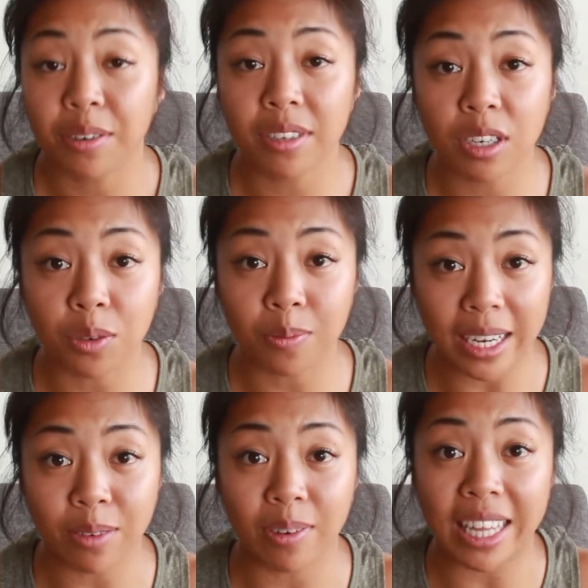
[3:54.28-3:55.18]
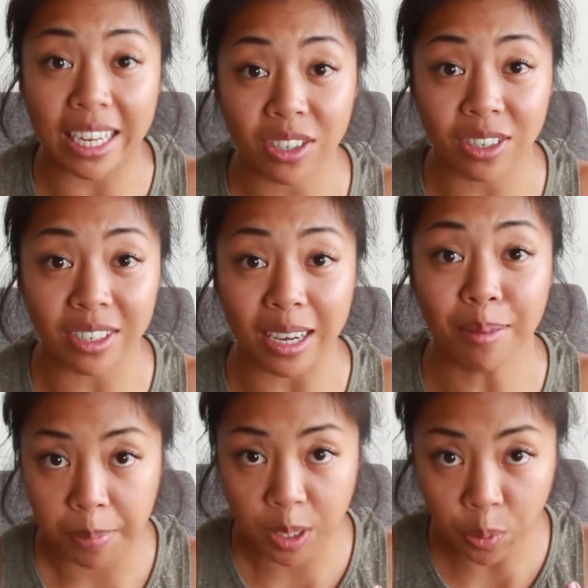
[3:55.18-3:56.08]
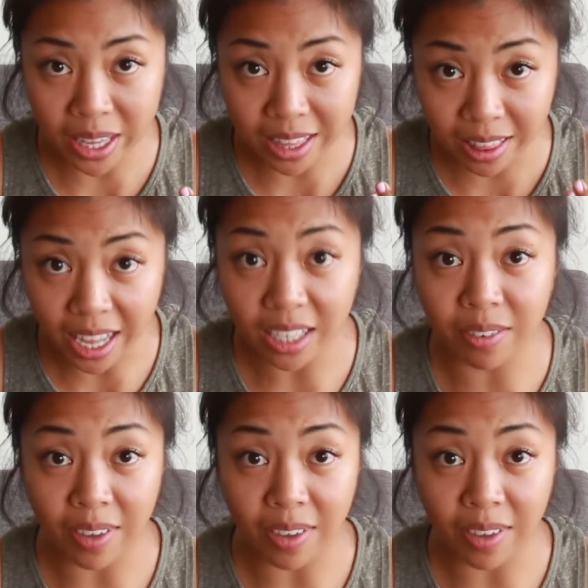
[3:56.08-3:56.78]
There is a direct relationship between the lack of